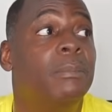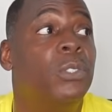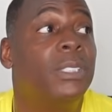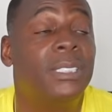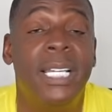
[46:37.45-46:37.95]

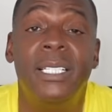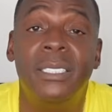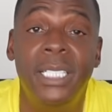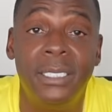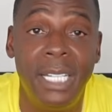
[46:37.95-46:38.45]
most exciting
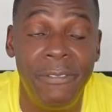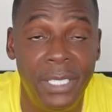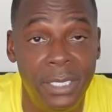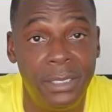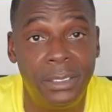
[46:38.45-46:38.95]
thing that I've
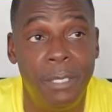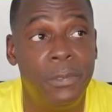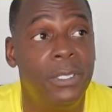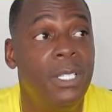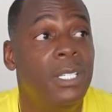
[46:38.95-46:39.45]
done this
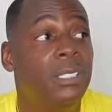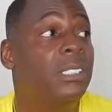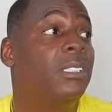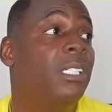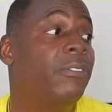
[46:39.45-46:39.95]
summer is the
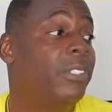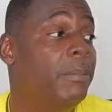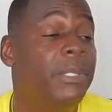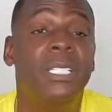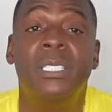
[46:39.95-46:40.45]
stuff that
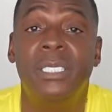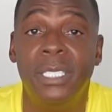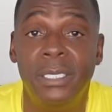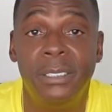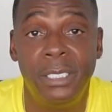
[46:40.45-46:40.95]
I'm getting
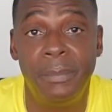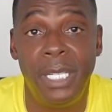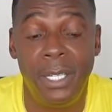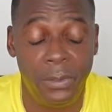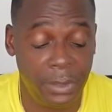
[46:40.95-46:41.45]
done to my
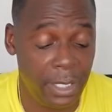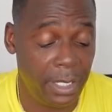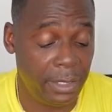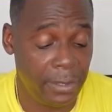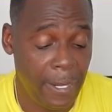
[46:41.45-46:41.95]
house,
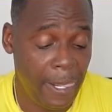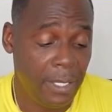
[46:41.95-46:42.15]
guys.